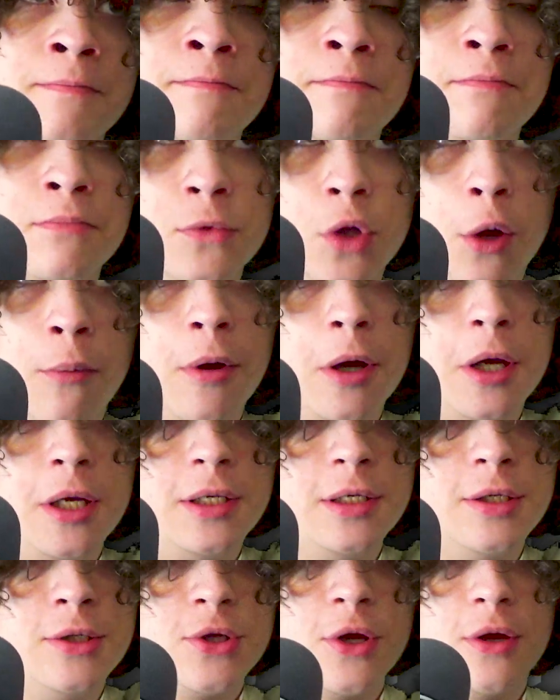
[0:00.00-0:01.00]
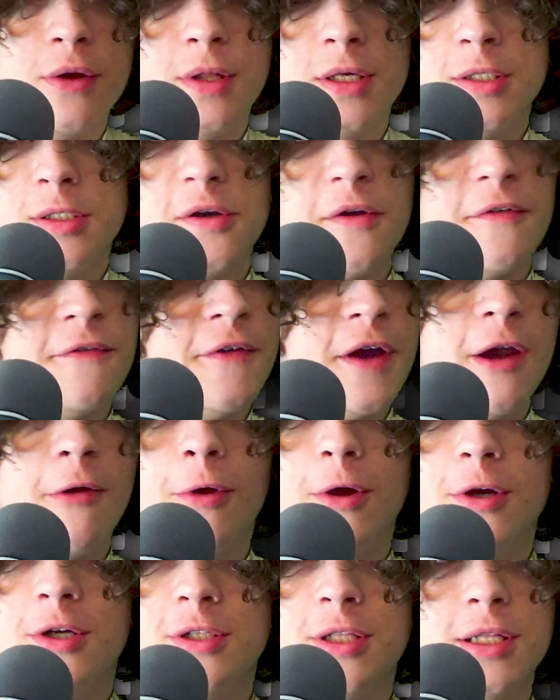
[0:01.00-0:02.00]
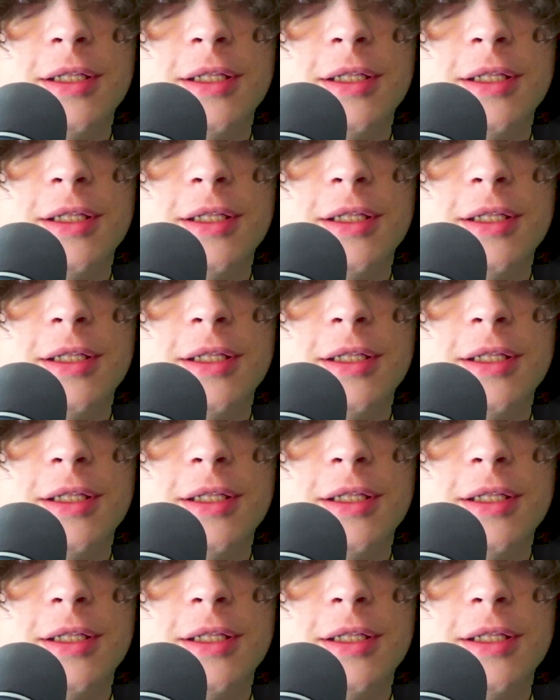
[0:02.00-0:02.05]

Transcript: Nobody deserves. This is a fate worse than